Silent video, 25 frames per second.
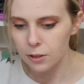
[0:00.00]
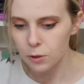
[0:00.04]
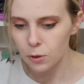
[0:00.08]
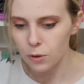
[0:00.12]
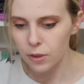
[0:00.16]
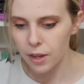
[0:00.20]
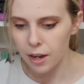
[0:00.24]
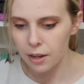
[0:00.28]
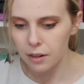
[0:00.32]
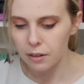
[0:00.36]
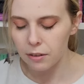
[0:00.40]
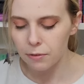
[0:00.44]
so
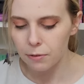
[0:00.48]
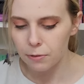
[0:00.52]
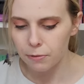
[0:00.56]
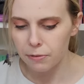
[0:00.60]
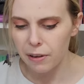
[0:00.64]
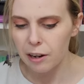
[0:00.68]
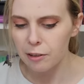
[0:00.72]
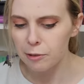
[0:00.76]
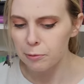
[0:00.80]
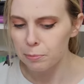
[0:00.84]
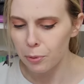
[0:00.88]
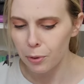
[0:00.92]
that
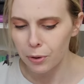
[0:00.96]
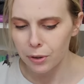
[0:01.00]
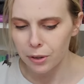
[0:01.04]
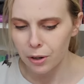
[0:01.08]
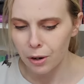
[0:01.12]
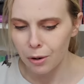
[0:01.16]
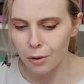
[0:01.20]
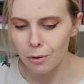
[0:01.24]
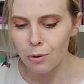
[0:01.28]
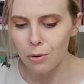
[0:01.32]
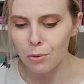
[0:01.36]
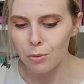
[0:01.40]

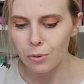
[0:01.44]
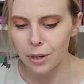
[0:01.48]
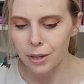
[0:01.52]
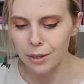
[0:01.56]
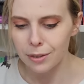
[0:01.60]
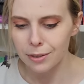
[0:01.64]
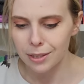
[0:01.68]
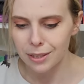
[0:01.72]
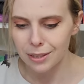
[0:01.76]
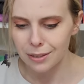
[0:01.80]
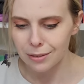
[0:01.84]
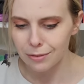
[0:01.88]
5.0
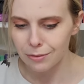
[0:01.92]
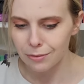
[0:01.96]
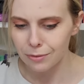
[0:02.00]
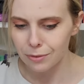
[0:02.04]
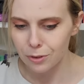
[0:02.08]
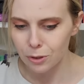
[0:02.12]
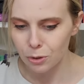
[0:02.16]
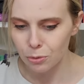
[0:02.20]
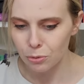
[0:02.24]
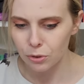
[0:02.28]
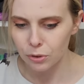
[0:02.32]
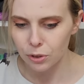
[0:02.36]
is totally